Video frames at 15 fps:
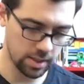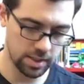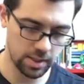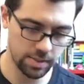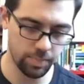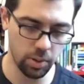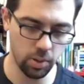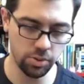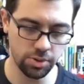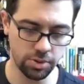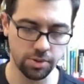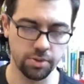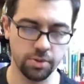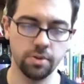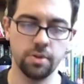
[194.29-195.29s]
this
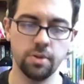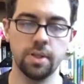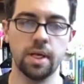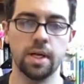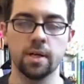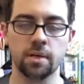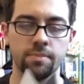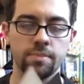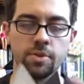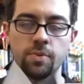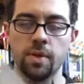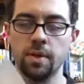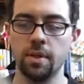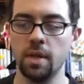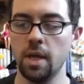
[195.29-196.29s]
poster that it
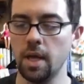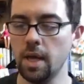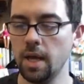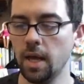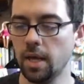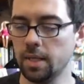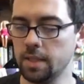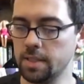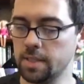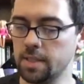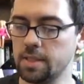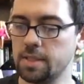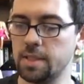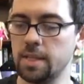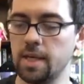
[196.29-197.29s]
comes with, and
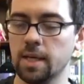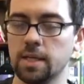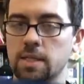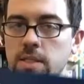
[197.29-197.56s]
this is the